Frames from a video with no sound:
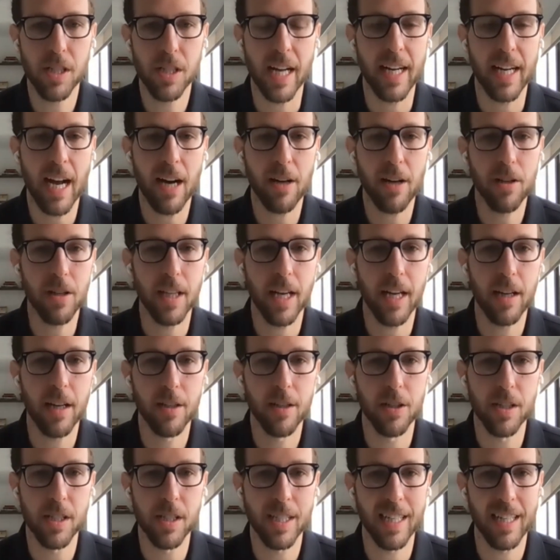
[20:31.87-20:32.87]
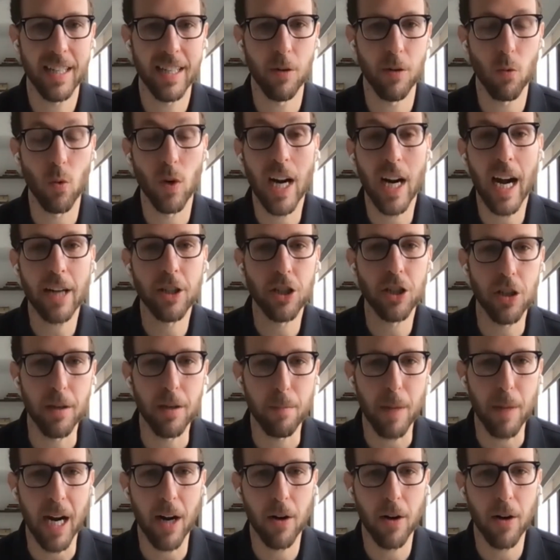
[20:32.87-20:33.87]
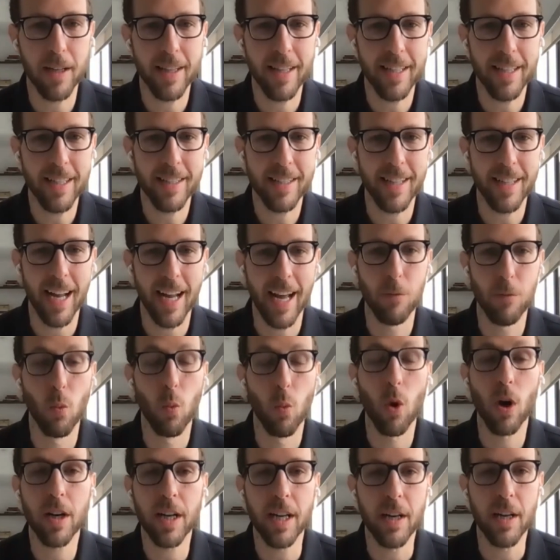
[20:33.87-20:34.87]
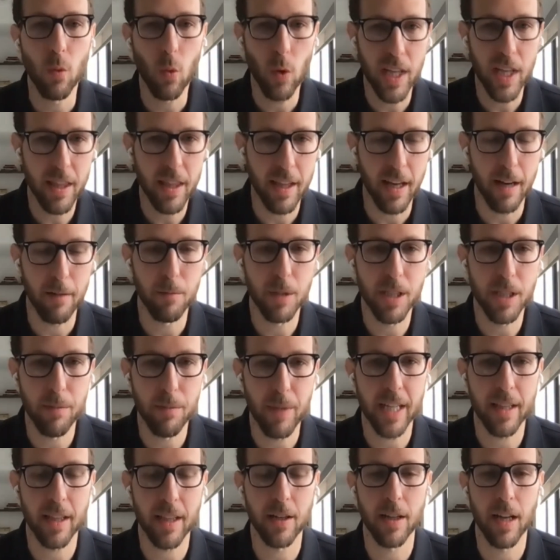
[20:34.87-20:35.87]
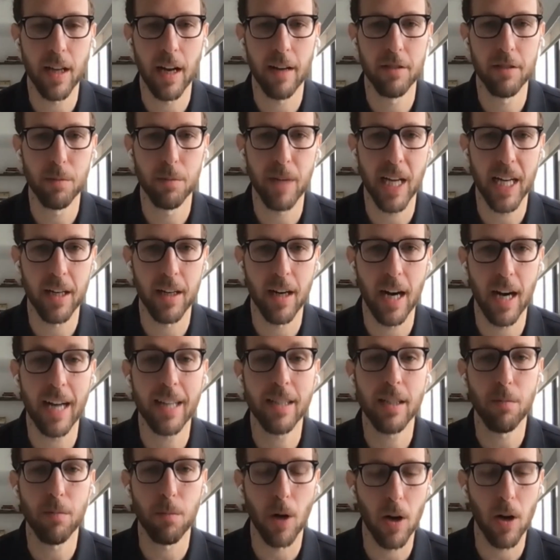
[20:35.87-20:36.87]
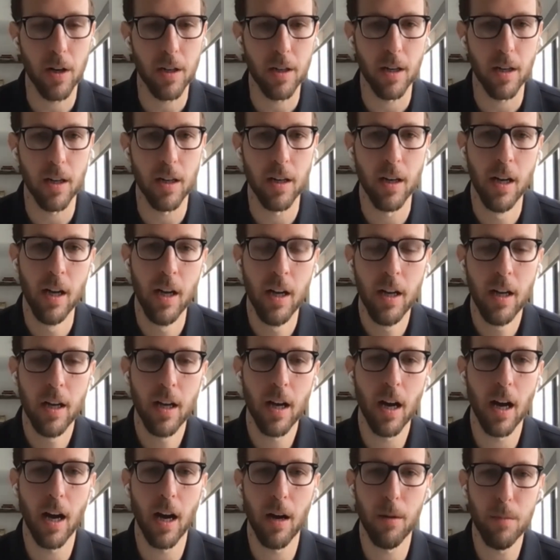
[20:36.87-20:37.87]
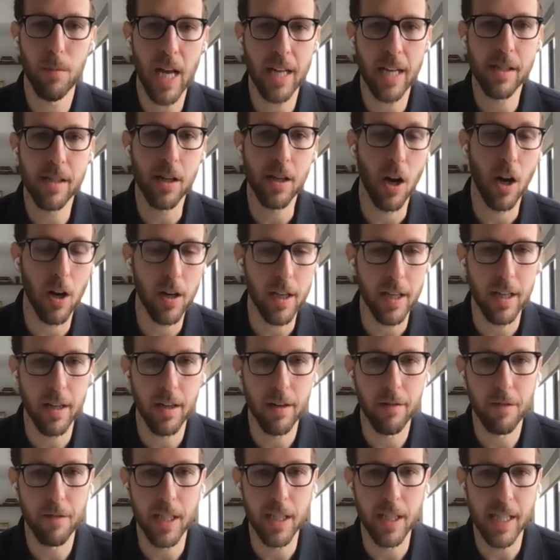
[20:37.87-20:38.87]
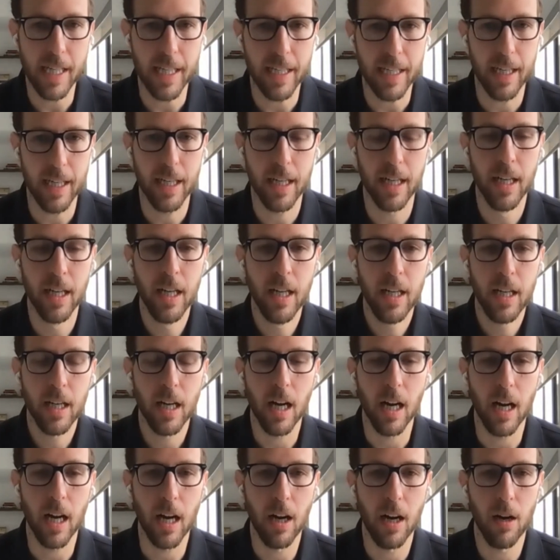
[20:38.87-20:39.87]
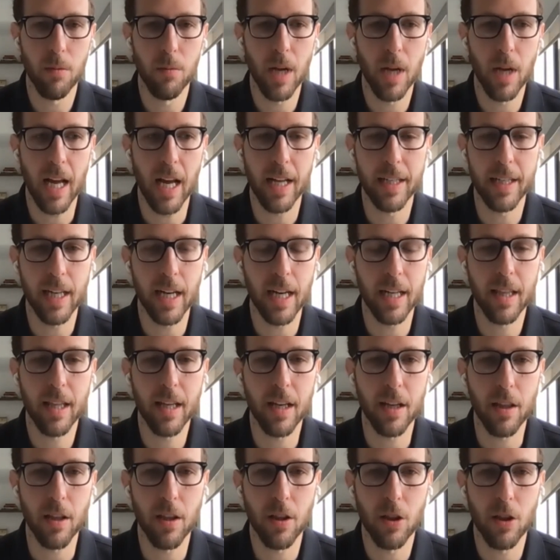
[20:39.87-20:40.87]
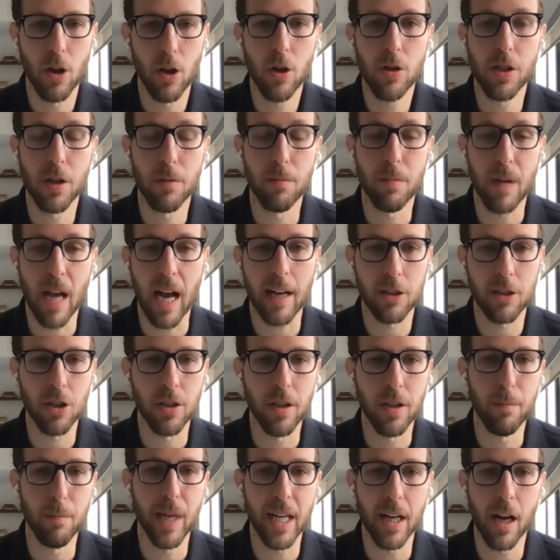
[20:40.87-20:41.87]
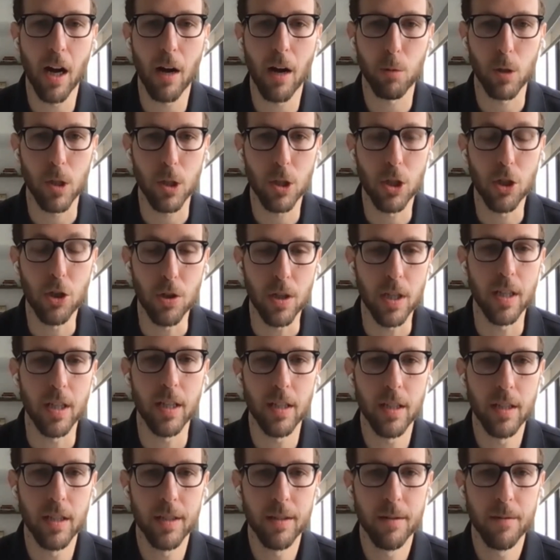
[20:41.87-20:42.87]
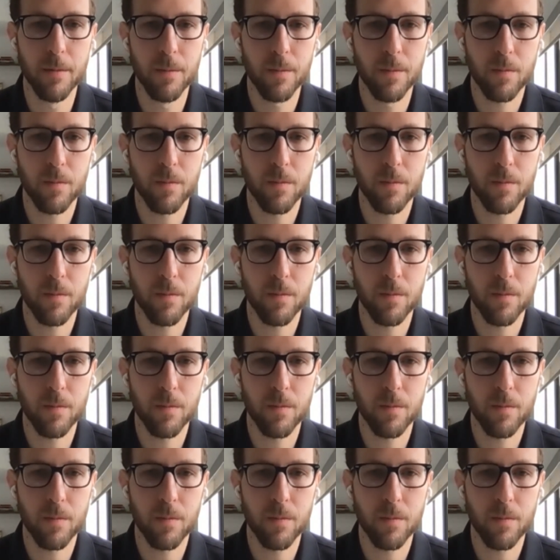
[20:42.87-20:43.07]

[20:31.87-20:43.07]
And how do they understand that we're actually powering this and working with them to make their lives better as a partner, as a guardian of the data? And I think those are actually big opportunities.